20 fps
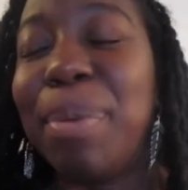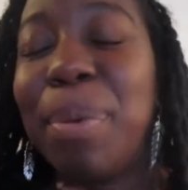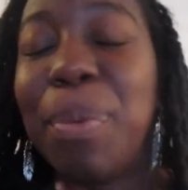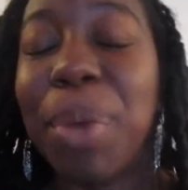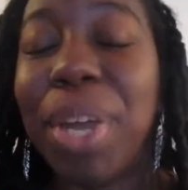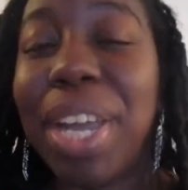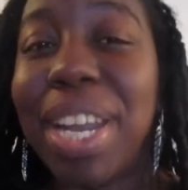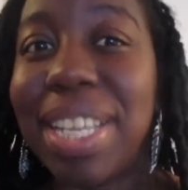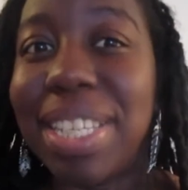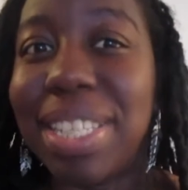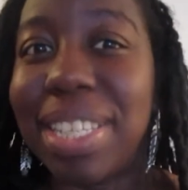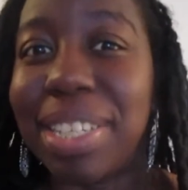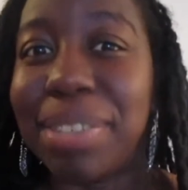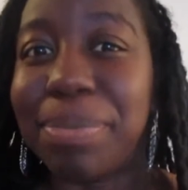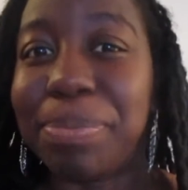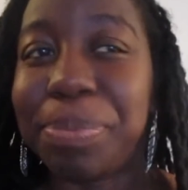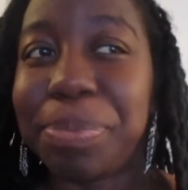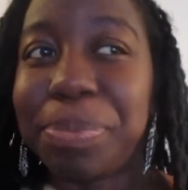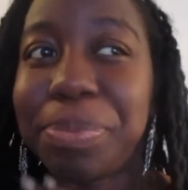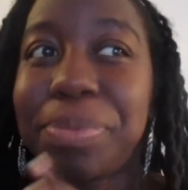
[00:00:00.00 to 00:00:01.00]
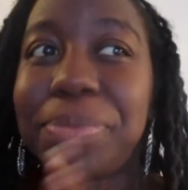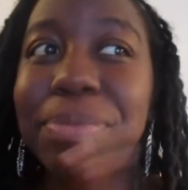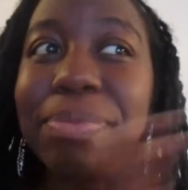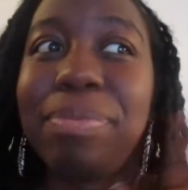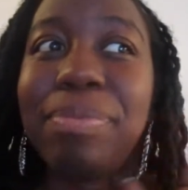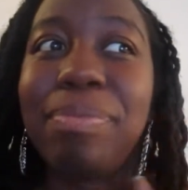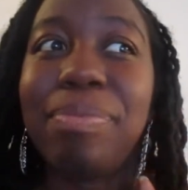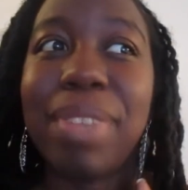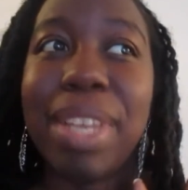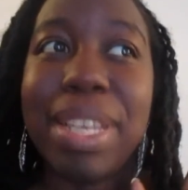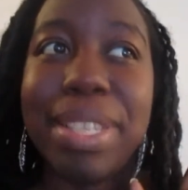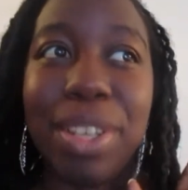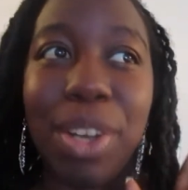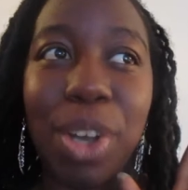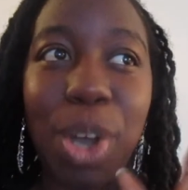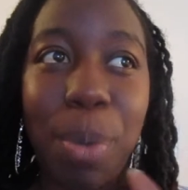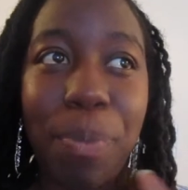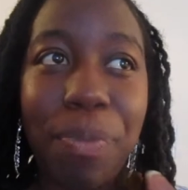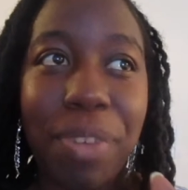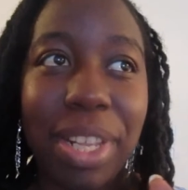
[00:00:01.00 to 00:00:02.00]
but we're gonna see so
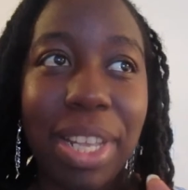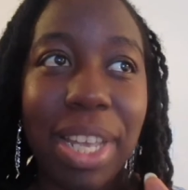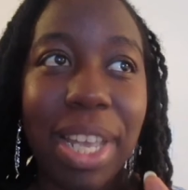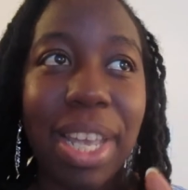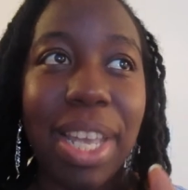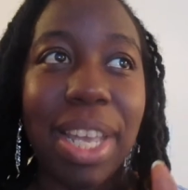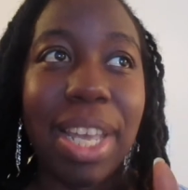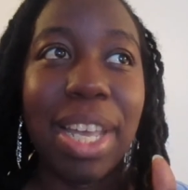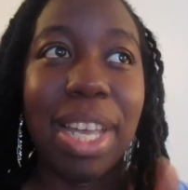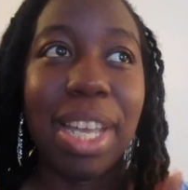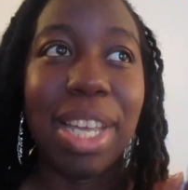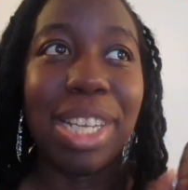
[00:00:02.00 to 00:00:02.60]
hopefully